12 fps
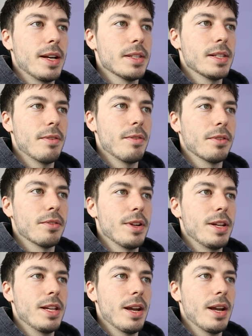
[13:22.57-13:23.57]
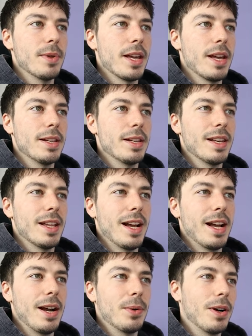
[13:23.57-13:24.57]
at 0.3 and we're getting in
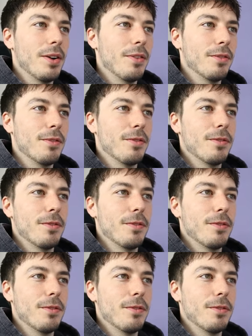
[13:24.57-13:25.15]
out at,